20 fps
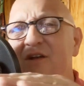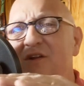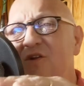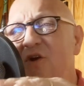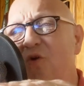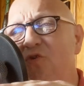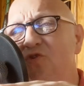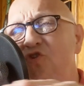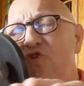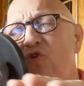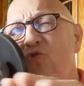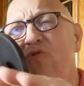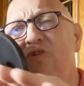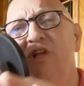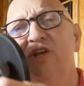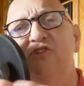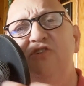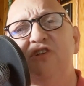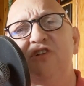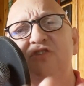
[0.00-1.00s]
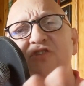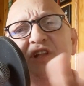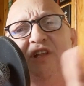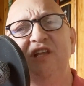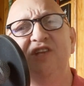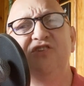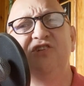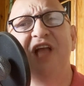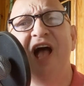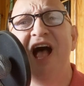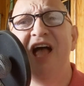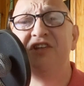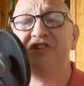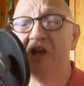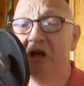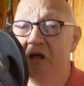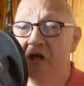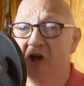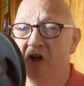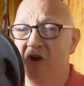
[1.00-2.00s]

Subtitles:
Don't you listen to these guys on